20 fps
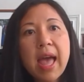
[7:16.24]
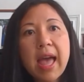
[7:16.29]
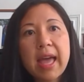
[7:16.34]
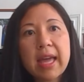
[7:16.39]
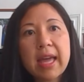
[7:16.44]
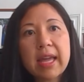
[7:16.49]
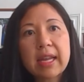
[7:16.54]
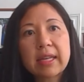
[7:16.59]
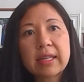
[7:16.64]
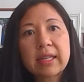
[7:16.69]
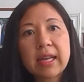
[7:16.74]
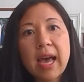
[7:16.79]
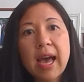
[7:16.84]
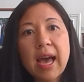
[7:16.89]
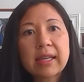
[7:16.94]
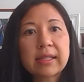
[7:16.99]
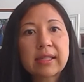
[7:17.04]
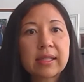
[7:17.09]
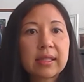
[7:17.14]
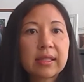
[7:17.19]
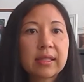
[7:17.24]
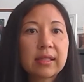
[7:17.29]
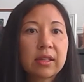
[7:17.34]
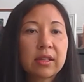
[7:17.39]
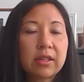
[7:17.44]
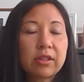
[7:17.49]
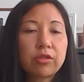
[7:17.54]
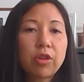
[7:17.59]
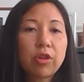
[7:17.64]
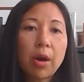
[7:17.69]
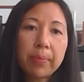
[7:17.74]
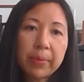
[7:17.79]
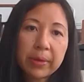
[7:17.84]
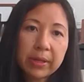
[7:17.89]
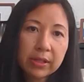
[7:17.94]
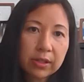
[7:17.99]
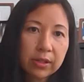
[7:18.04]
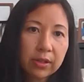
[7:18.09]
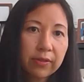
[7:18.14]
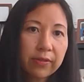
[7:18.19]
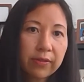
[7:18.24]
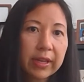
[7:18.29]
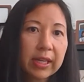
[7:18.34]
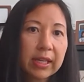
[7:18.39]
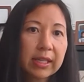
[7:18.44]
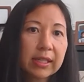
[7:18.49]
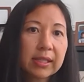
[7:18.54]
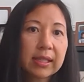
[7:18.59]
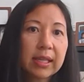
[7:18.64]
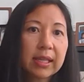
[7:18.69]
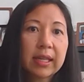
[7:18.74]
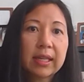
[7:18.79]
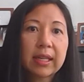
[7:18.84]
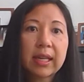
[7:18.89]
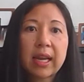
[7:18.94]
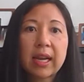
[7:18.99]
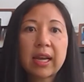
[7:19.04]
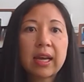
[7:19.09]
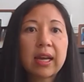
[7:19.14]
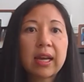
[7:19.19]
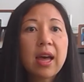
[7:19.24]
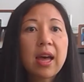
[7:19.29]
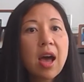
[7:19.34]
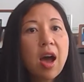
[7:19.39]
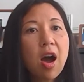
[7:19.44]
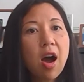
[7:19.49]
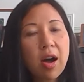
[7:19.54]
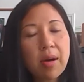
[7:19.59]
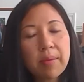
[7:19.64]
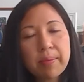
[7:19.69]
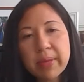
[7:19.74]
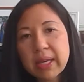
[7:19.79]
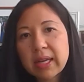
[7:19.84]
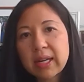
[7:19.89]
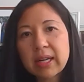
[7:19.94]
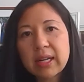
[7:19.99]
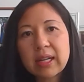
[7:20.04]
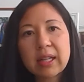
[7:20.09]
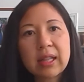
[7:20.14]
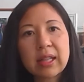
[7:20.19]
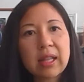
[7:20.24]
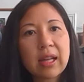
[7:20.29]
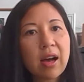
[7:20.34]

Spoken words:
and access our drop-in service and get a hot meal,